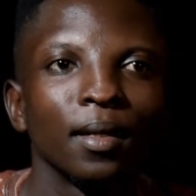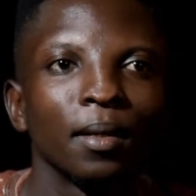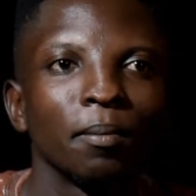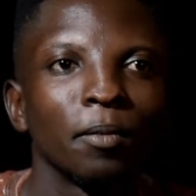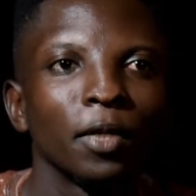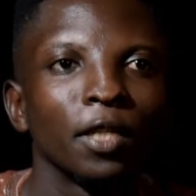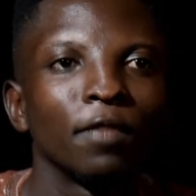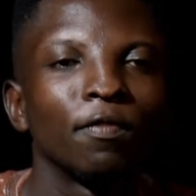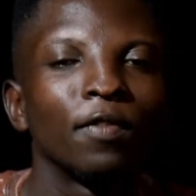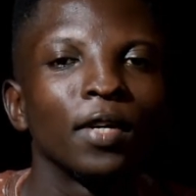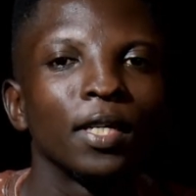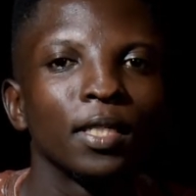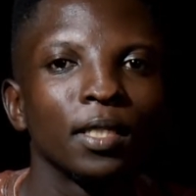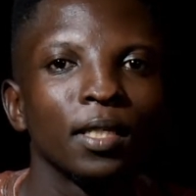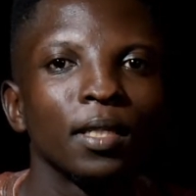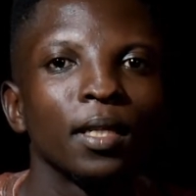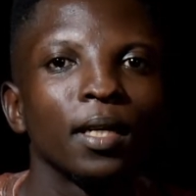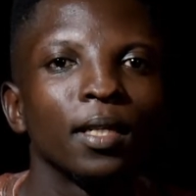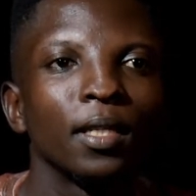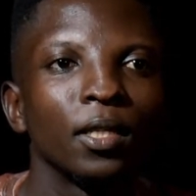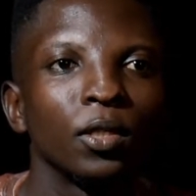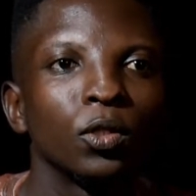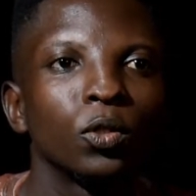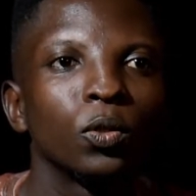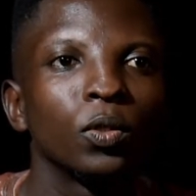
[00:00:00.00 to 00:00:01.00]

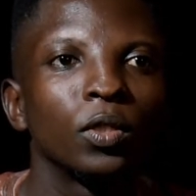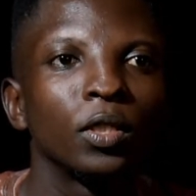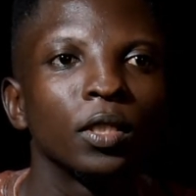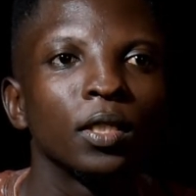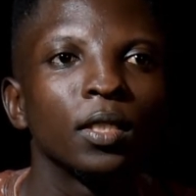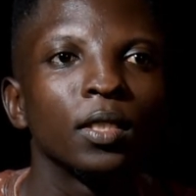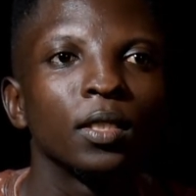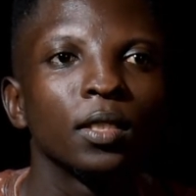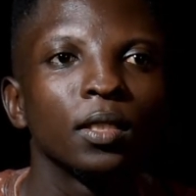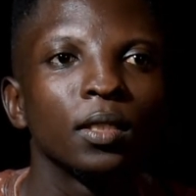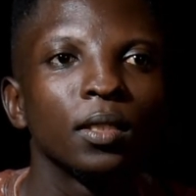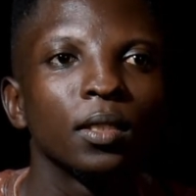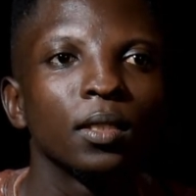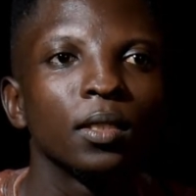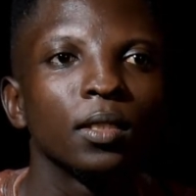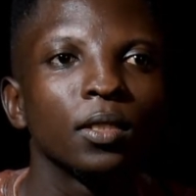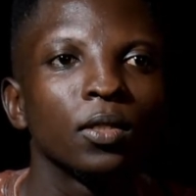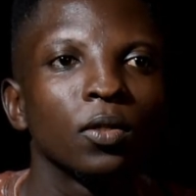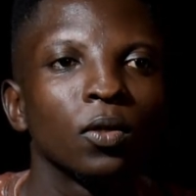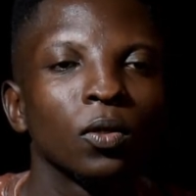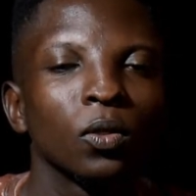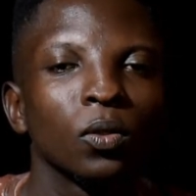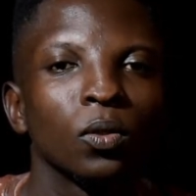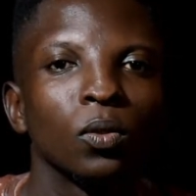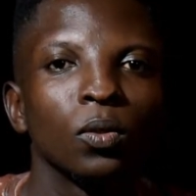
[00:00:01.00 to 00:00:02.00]
It's
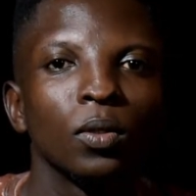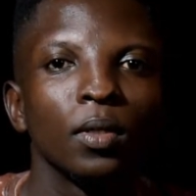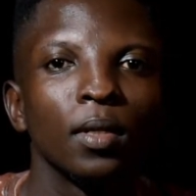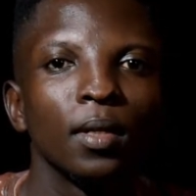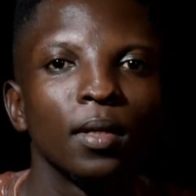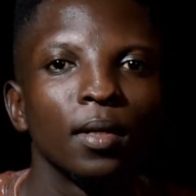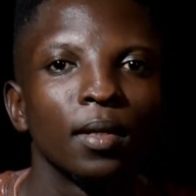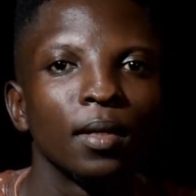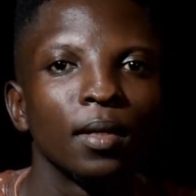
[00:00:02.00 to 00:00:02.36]
not good.